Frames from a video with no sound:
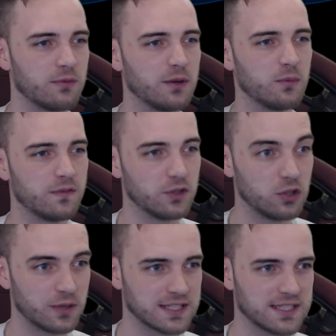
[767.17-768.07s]
If we if we
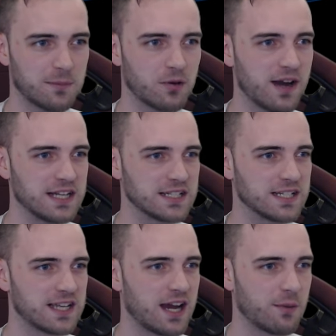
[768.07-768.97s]
do want to set up a range in
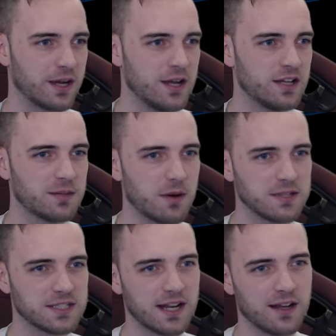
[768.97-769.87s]
this area, you could
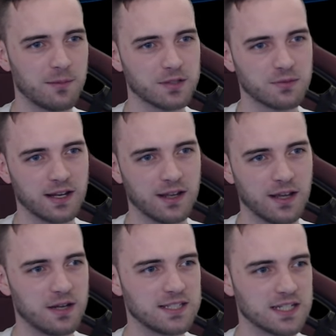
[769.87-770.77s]
probably set it up between
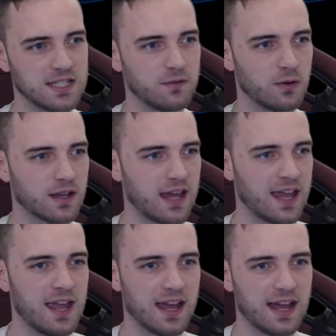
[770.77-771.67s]
about
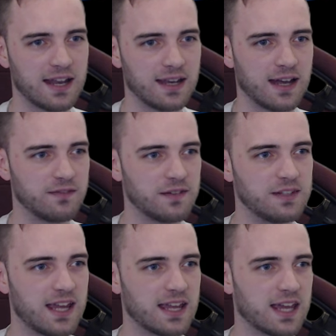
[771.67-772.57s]
64k and uh,
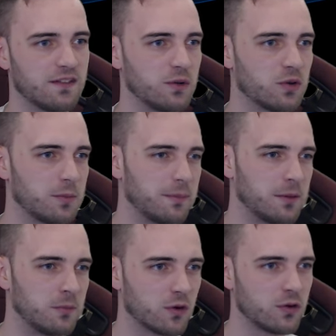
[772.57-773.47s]
58k if you want to be a
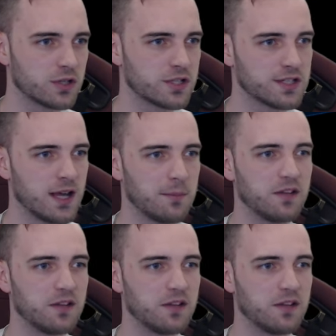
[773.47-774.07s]
bit more cautious.